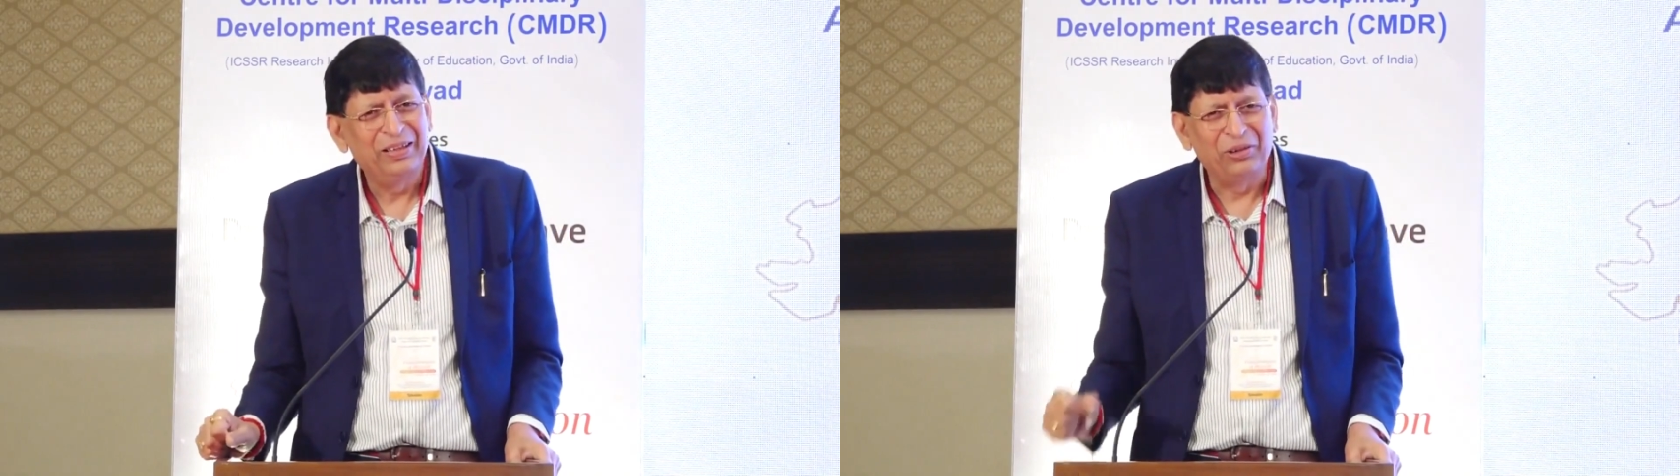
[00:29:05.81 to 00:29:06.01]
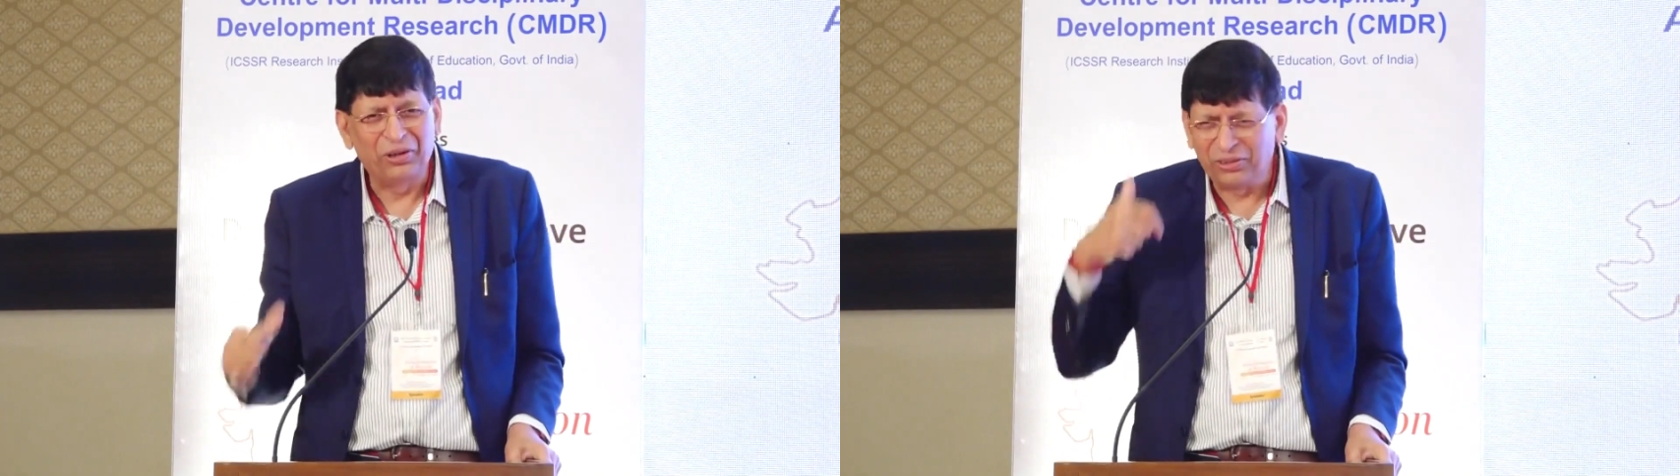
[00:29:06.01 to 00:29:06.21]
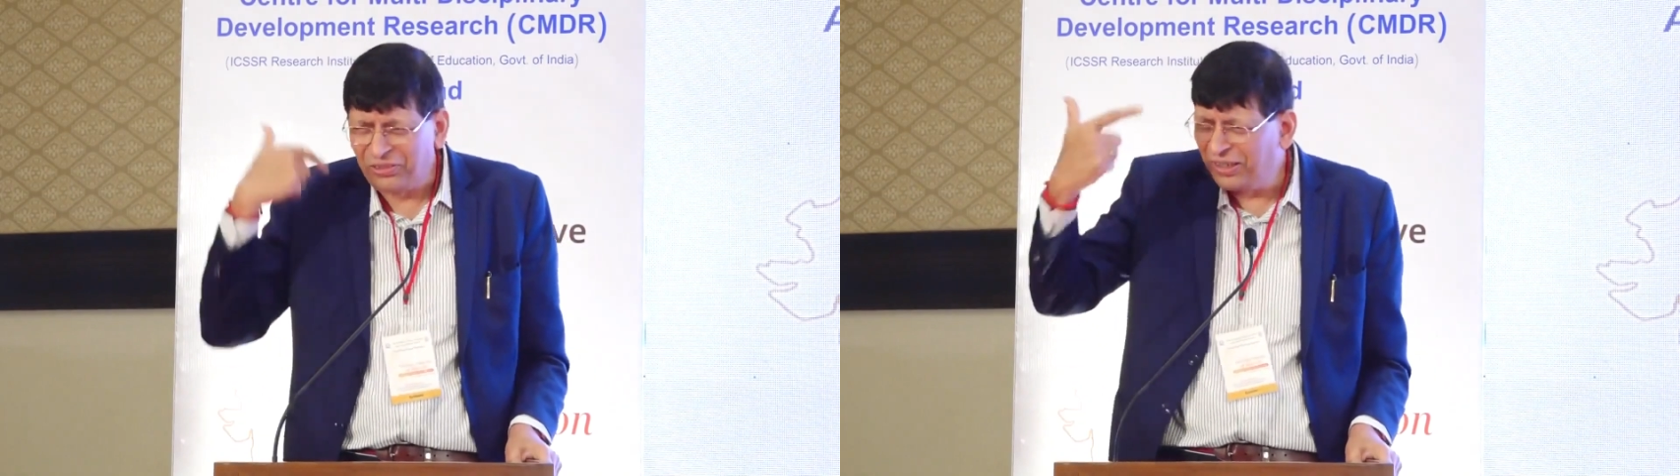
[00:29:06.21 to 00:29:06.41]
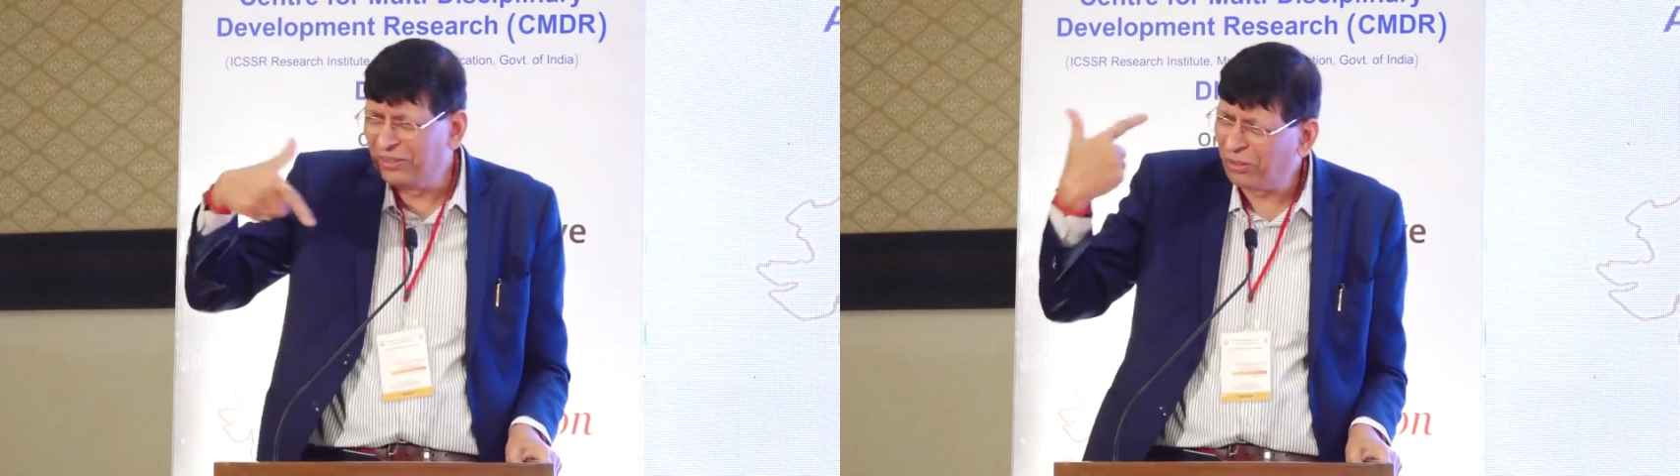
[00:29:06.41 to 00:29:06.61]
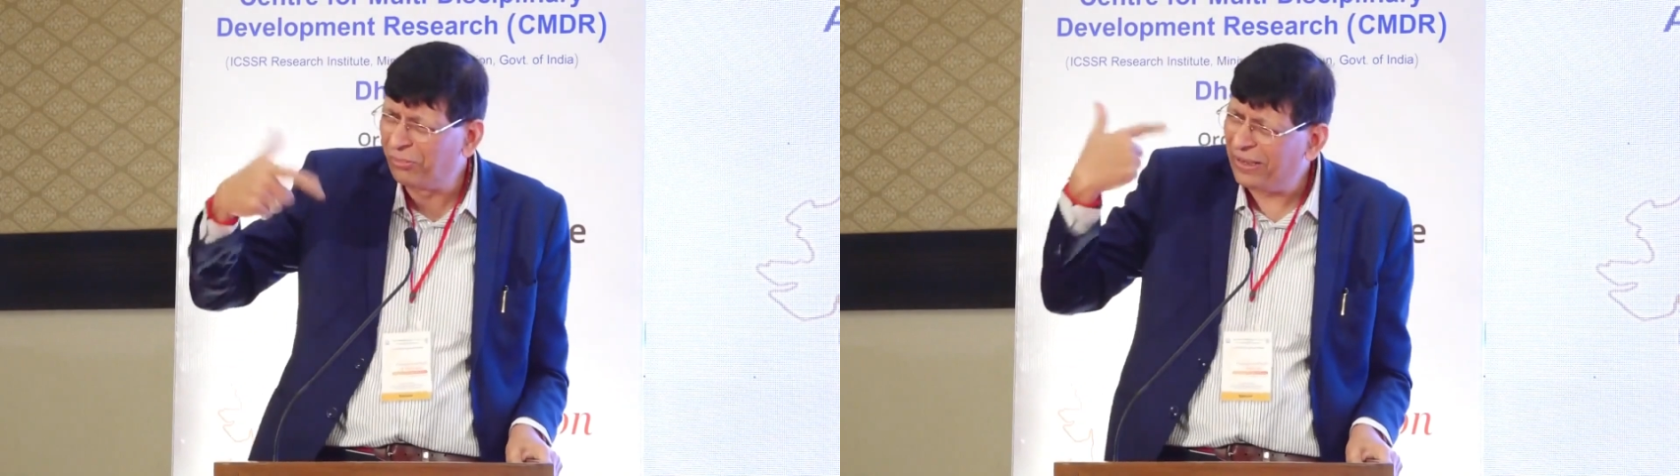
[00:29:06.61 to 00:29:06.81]
You have to churn
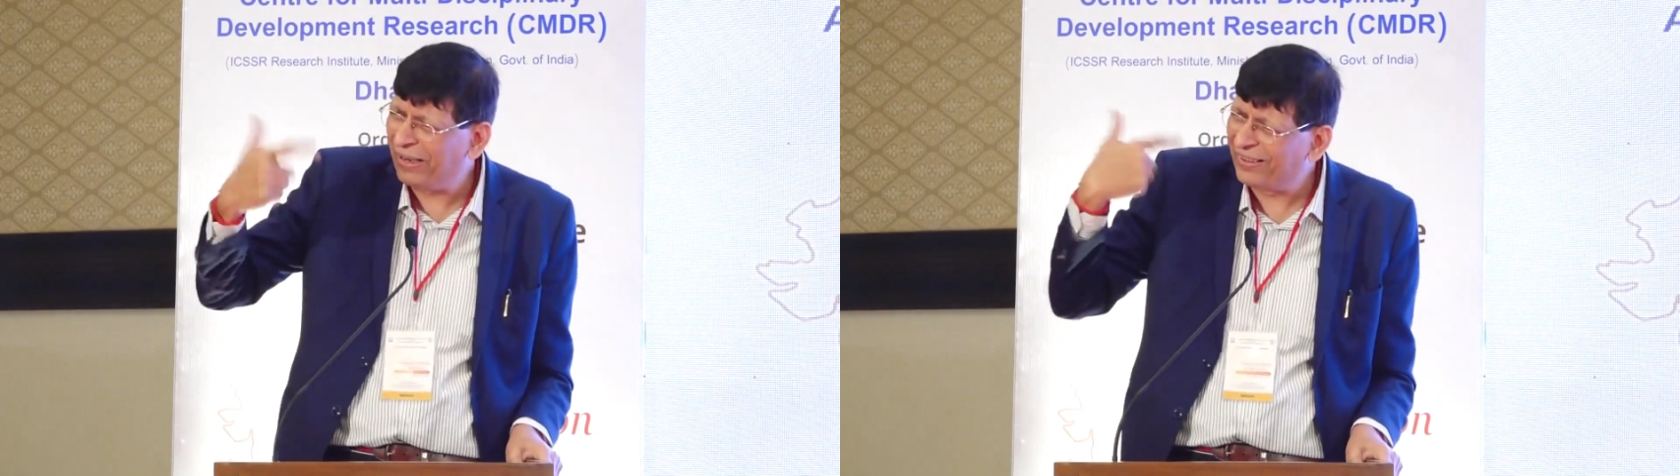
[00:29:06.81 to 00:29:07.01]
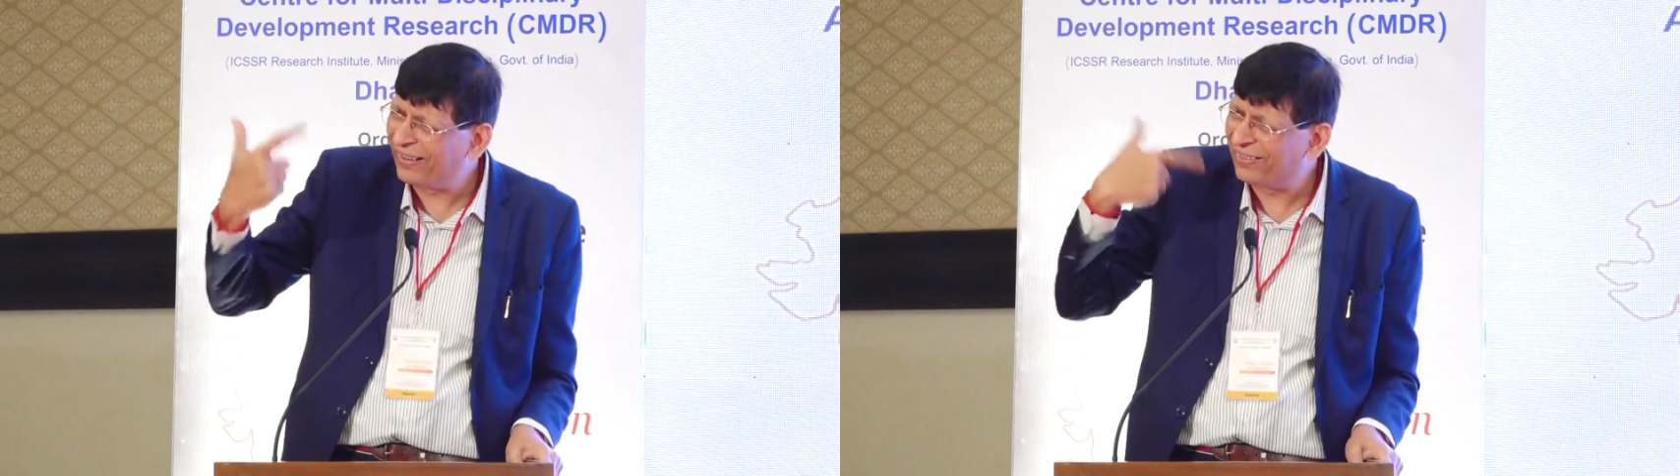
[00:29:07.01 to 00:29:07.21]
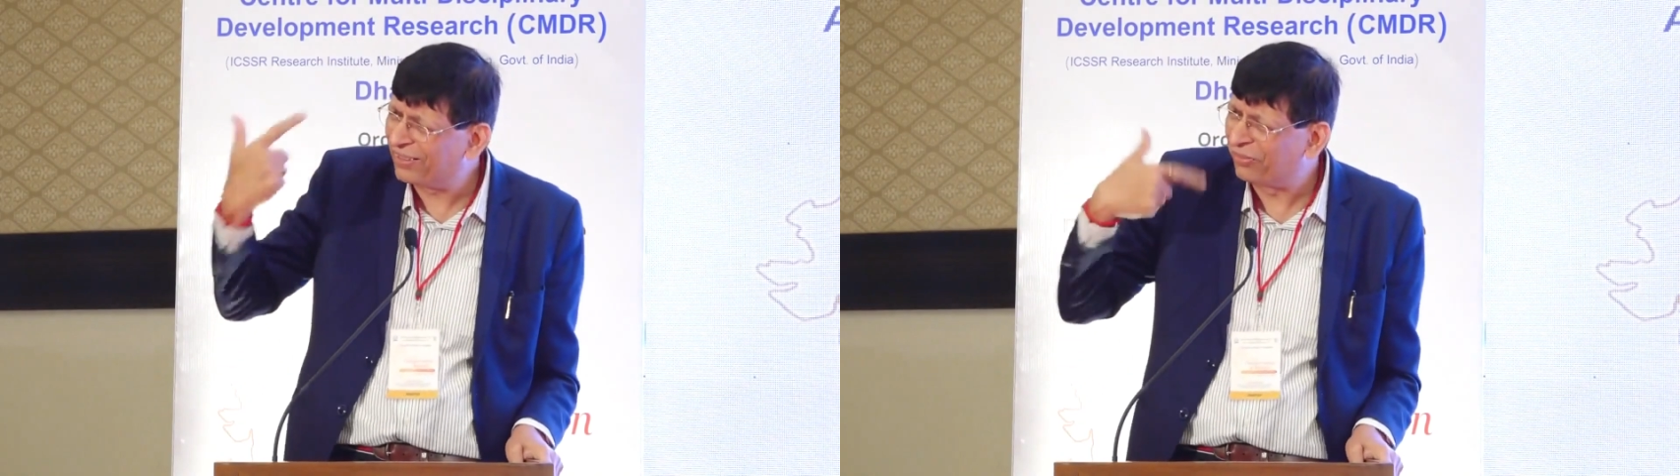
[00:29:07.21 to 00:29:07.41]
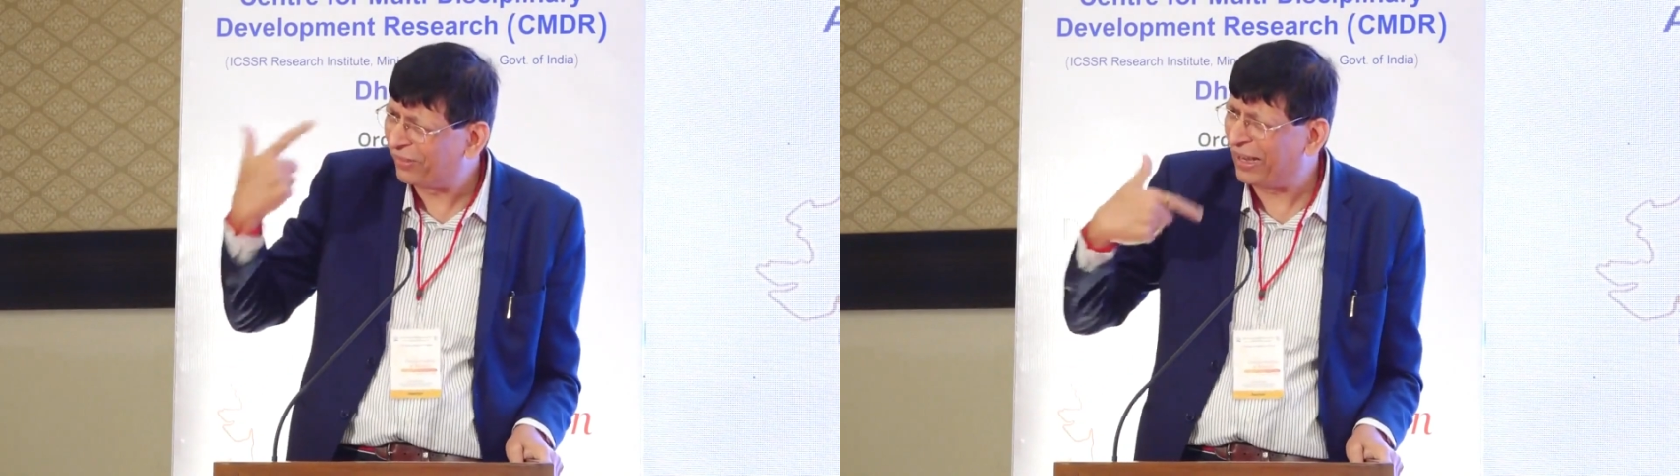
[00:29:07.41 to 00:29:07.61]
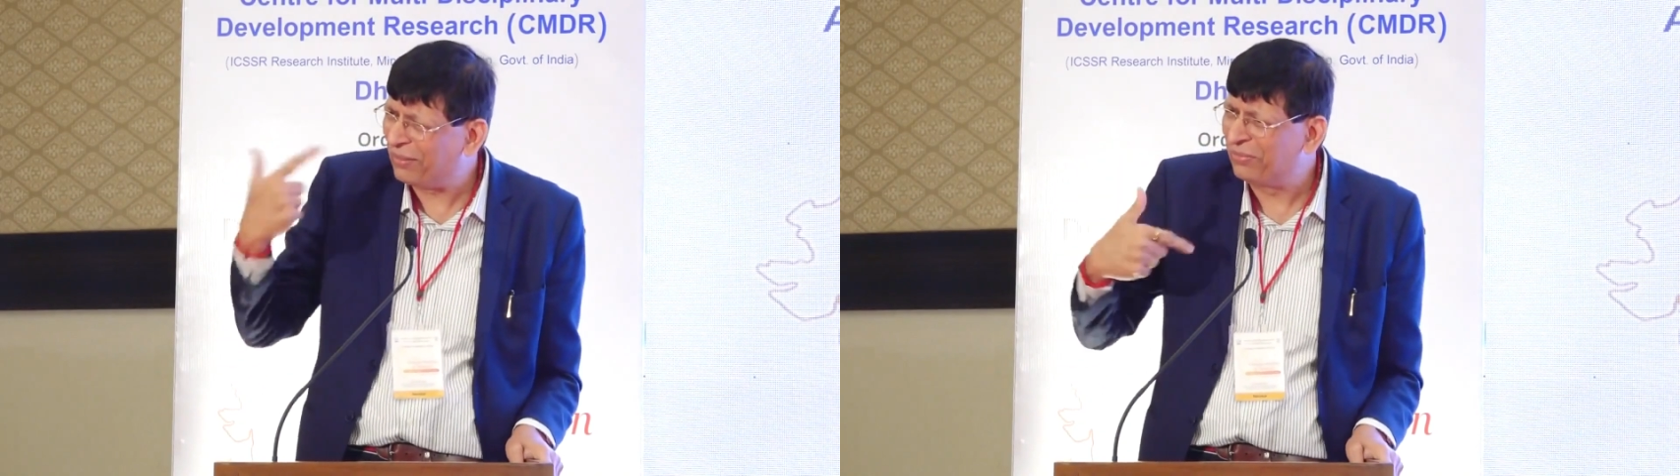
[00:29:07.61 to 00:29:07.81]
your brain hundreds of
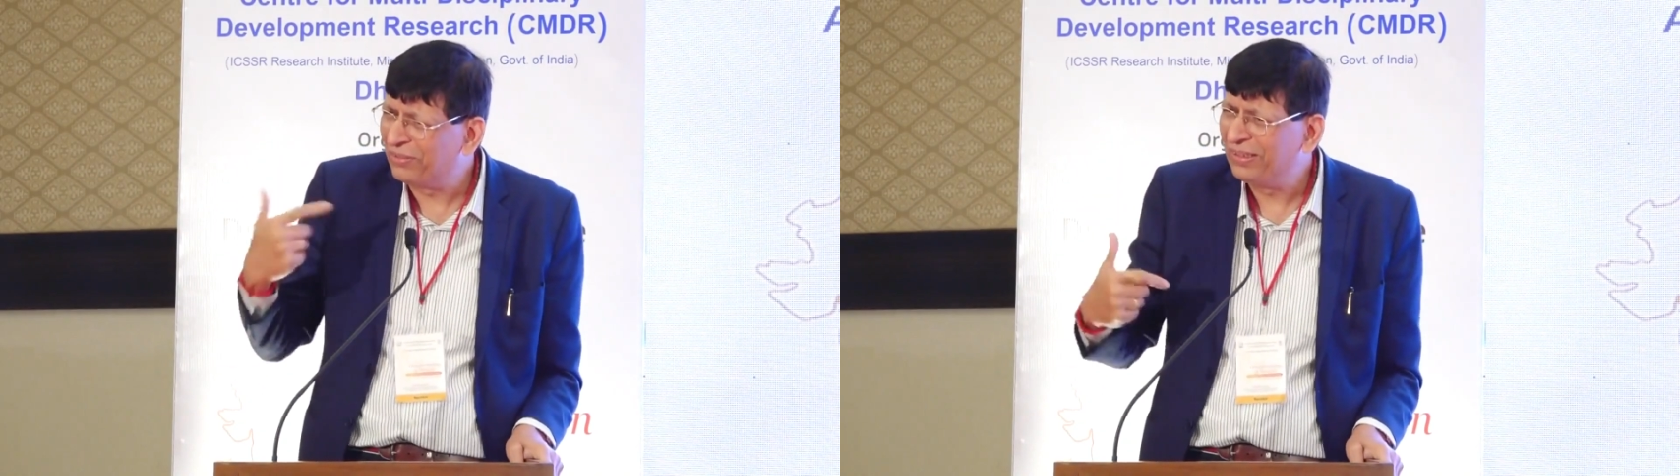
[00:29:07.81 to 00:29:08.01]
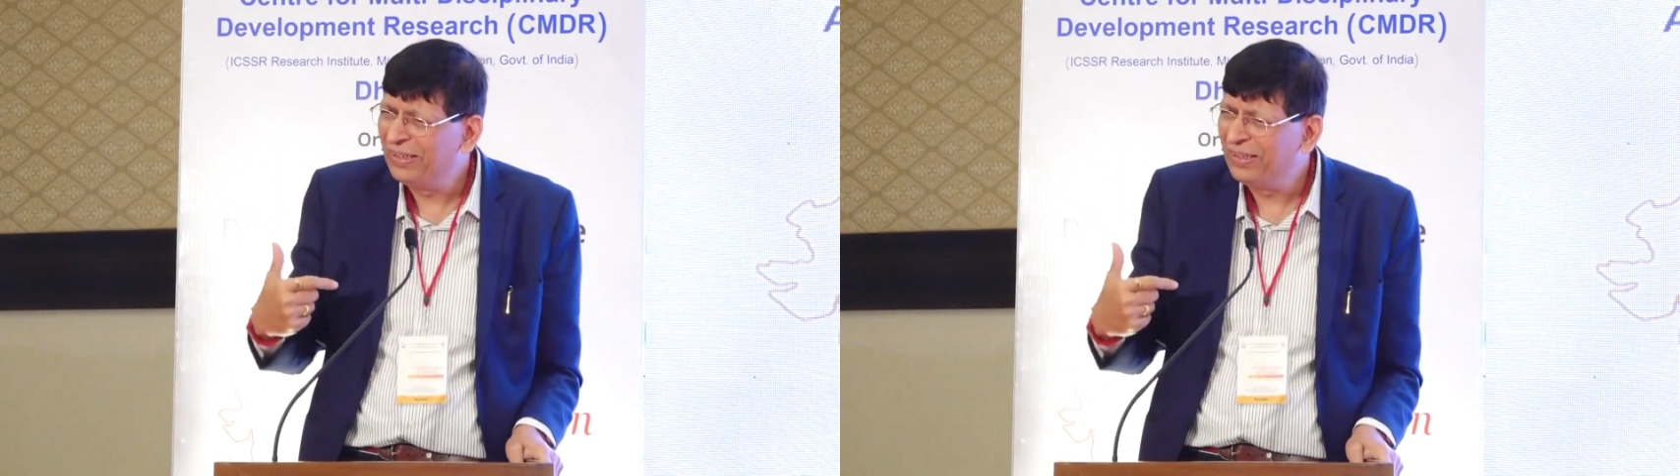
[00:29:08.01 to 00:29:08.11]
times.